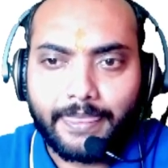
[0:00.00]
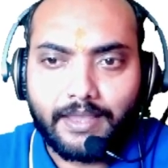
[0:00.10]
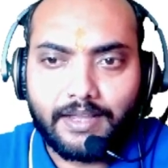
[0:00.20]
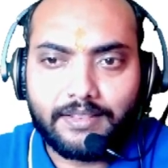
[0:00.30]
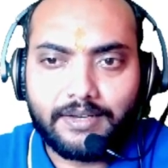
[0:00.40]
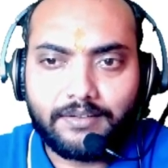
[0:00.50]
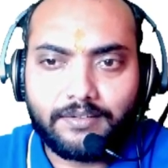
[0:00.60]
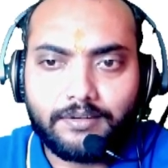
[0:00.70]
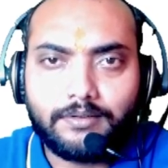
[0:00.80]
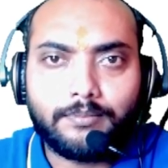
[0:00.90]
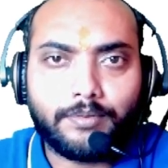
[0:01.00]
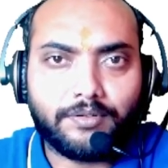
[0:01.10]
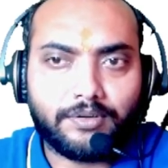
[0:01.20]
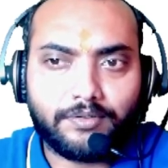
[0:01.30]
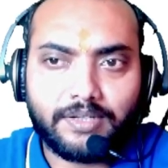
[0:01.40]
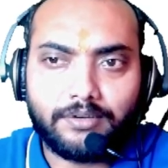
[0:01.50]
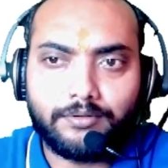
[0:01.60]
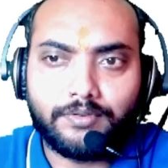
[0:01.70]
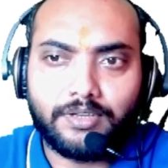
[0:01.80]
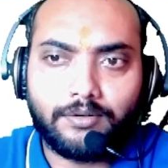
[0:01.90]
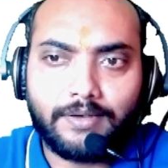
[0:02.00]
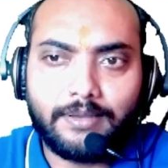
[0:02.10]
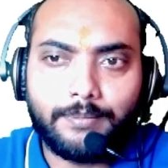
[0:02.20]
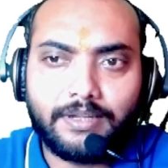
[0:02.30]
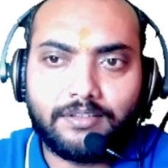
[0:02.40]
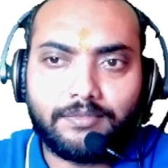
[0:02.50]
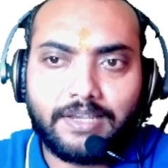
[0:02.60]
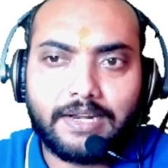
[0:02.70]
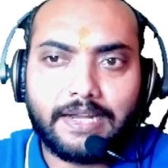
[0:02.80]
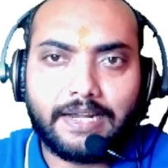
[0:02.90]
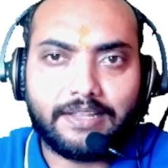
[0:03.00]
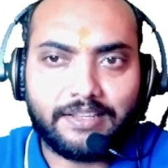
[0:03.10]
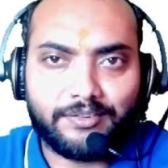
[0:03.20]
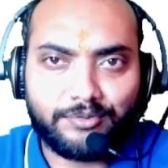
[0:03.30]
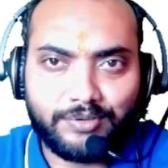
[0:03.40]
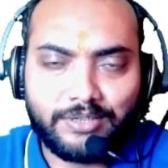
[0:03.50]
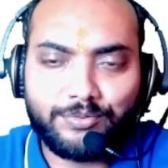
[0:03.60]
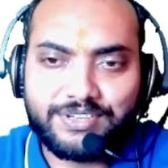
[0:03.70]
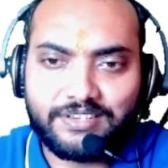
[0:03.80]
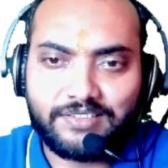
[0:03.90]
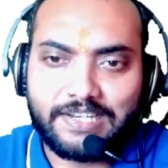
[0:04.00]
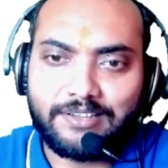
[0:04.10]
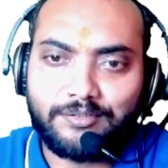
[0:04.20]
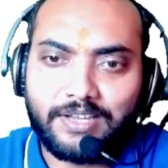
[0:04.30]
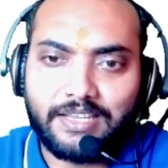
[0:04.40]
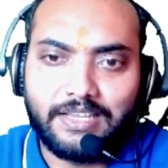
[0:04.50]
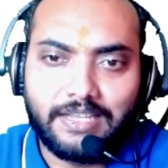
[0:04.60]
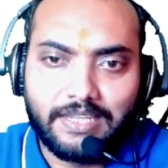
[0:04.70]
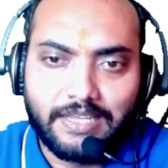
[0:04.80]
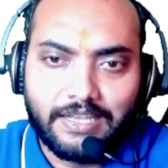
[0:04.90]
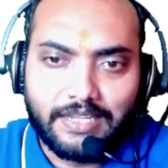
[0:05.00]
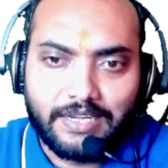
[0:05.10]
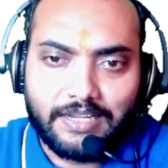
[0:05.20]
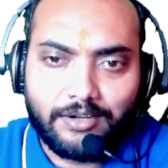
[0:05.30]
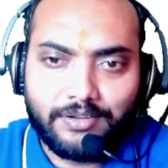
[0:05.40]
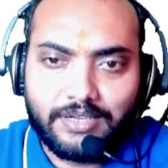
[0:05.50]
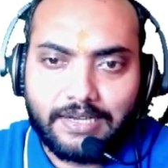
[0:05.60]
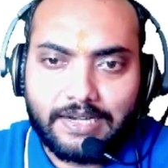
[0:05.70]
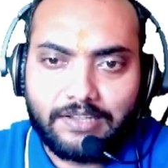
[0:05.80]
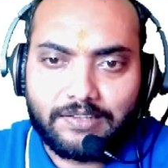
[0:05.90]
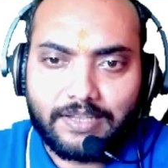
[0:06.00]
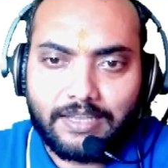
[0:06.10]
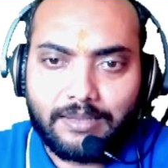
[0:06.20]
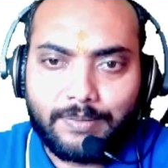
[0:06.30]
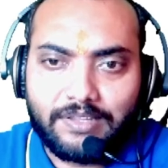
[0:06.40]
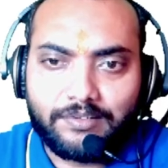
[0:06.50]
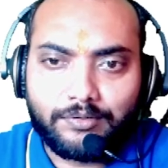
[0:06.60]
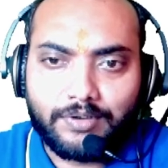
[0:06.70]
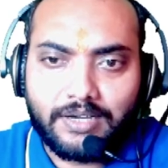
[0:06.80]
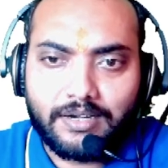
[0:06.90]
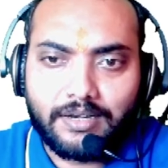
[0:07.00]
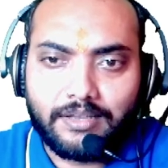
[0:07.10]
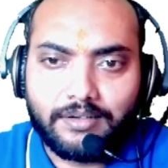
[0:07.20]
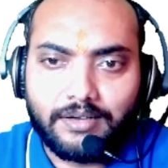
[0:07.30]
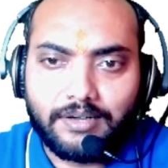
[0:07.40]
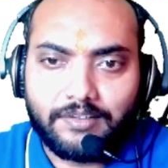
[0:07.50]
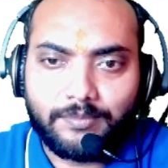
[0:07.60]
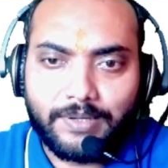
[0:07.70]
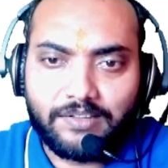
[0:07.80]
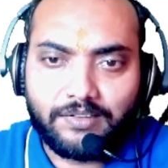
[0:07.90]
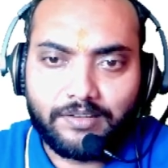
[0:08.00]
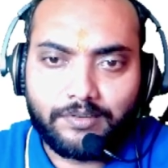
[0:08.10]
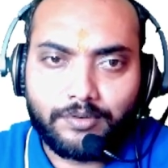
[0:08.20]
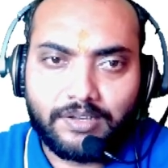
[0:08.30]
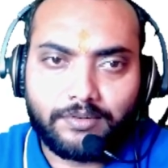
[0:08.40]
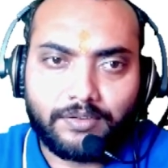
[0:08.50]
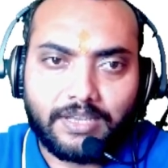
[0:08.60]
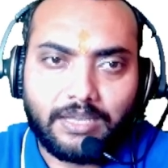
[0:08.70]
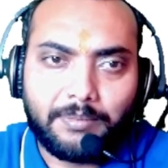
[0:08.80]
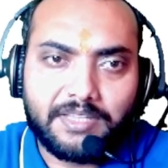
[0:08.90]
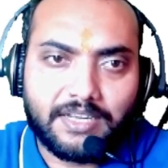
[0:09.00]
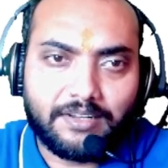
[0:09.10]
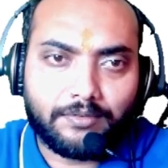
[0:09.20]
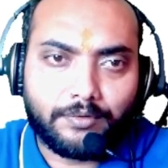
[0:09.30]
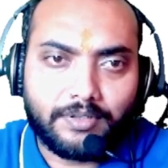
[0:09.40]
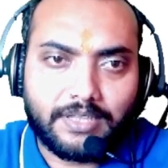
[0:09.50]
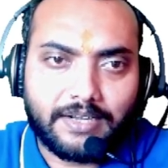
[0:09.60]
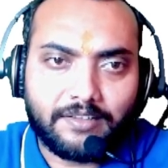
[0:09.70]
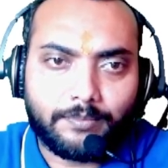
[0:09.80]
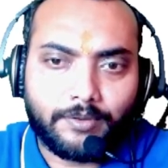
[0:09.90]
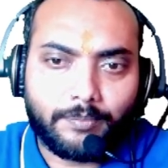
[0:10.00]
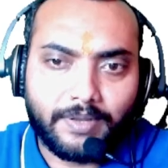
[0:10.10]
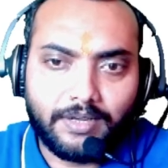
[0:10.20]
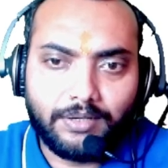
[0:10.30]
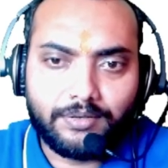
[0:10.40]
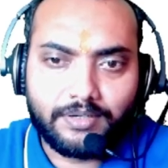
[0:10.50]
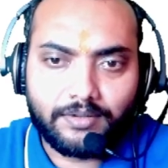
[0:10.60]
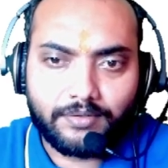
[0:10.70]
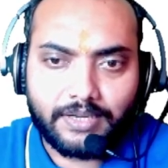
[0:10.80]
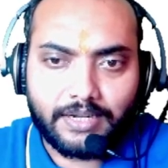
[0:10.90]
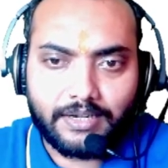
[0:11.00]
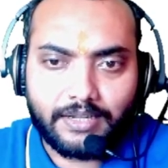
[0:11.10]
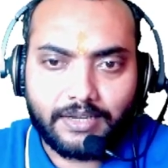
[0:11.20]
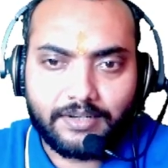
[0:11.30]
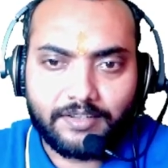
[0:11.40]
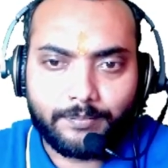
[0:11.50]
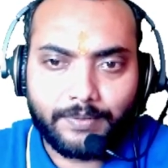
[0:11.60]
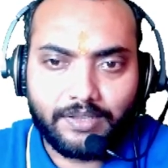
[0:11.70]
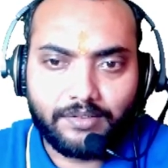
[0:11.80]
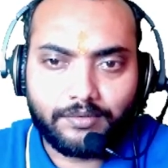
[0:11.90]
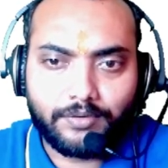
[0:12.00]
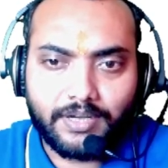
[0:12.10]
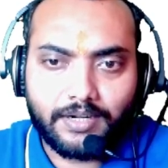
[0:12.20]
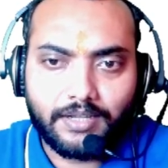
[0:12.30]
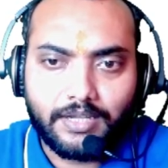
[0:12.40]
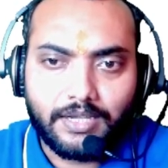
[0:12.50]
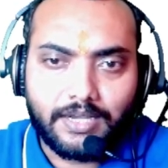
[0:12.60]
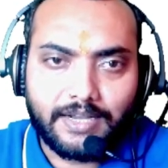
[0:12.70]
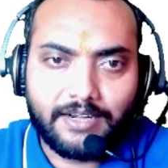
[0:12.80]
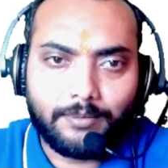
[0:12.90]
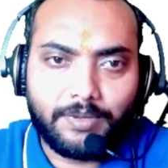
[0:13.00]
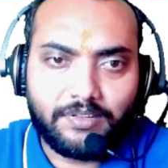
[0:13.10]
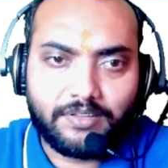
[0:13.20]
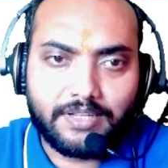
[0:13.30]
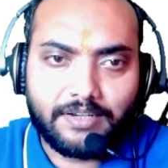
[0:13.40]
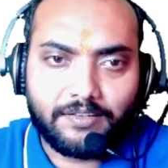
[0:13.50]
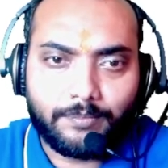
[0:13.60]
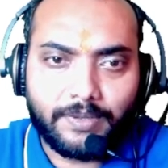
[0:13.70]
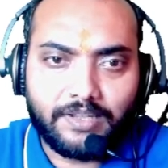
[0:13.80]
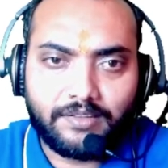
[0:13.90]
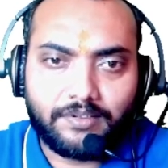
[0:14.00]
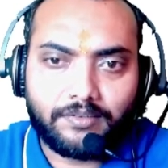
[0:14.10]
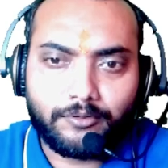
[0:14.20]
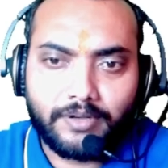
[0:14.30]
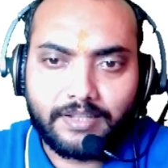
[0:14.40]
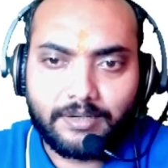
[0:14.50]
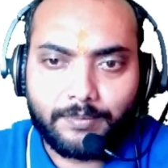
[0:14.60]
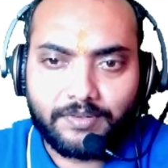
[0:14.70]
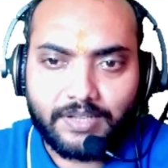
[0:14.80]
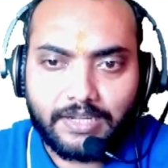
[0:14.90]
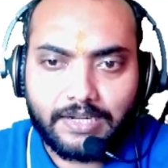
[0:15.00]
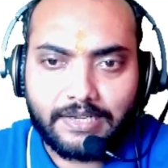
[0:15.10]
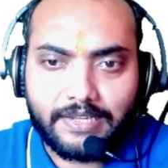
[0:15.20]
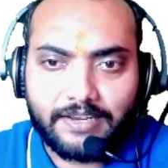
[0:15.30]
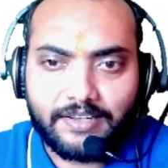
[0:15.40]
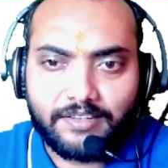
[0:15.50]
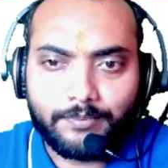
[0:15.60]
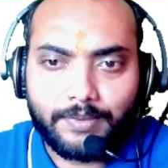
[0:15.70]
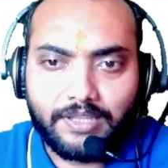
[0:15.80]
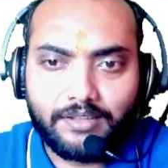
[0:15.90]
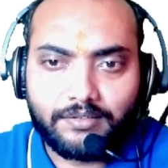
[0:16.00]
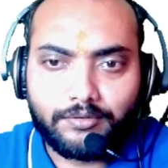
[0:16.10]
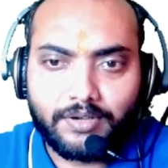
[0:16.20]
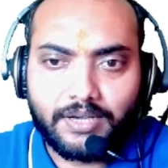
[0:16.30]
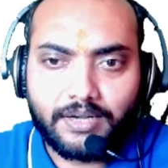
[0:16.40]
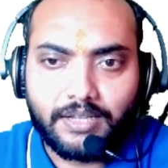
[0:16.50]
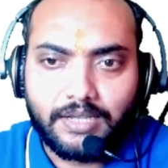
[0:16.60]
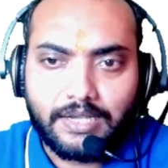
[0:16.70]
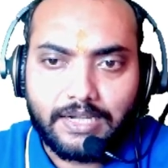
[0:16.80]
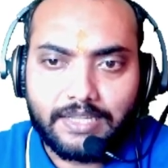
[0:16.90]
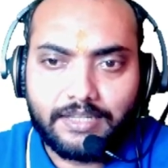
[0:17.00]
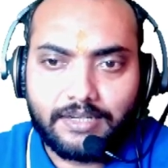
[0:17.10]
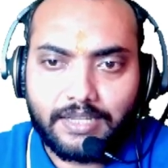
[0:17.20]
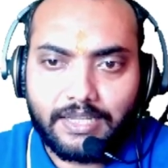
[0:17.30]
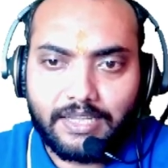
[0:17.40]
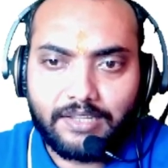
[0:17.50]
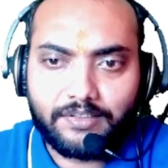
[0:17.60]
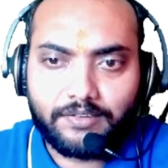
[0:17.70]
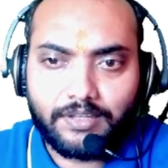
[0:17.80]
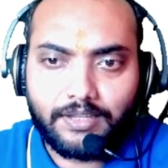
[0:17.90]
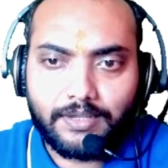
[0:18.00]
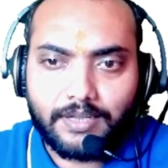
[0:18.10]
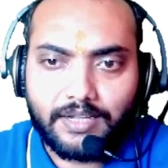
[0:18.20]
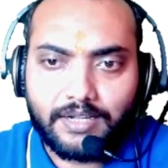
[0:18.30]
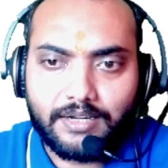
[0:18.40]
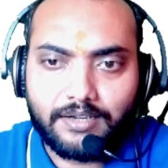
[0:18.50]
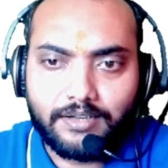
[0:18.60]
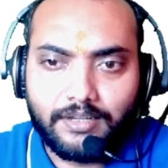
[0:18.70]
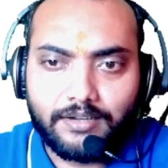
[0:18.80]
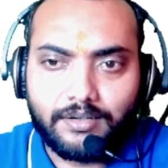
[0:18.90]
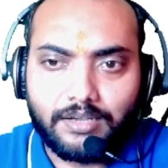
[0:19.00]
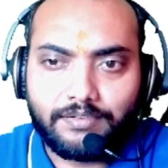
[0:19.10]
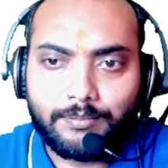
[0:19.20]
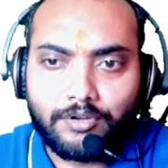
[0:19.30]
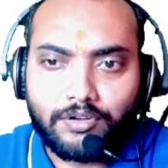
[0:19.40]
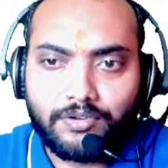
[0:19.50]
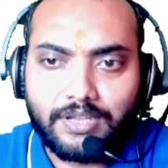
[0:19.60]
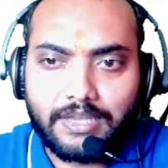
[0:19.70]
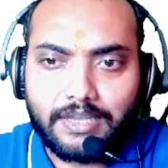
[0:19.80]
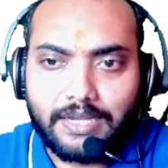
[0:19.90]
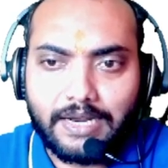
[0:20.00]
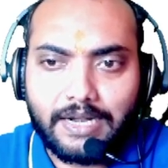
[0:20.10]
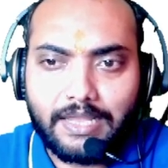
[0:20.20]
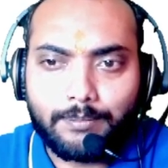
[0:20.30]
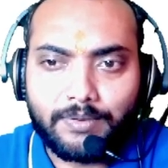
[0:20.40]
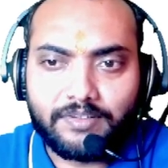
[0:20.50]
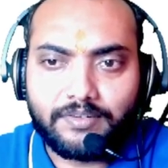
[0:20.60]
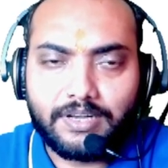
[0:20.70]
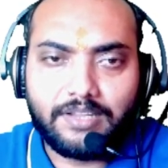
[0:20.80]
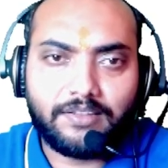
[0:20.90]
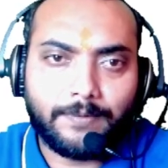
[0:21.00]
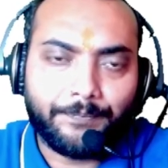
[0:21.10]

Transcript: And that's a positive sign over here. Why? Because we are adding these two equations, that is why. Now here it is AB square and here it is BC square. So AB, that is what? That is perpendicular, so I can take it as B square, and BC, that is base square, that means I can take it as B square. And then AC, and here if I'm talking AD plus DC,